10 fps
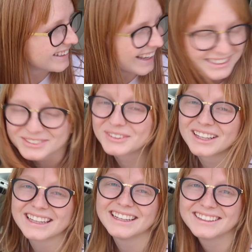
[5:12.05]
It's
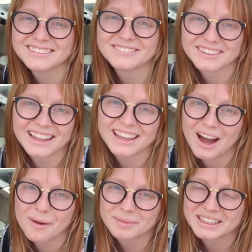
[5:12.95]
really
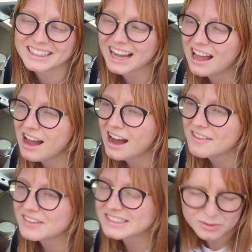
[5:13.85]
hot pink.
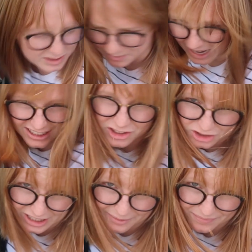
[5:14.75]
This was Maddie's
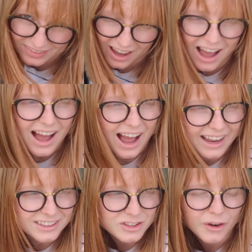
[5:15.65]
dream.
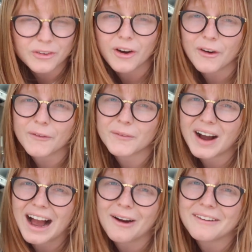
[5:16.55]
I don't know
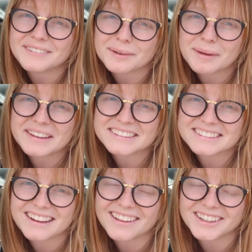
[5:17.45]
how I feel about this
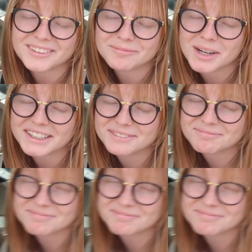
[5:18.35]
color, but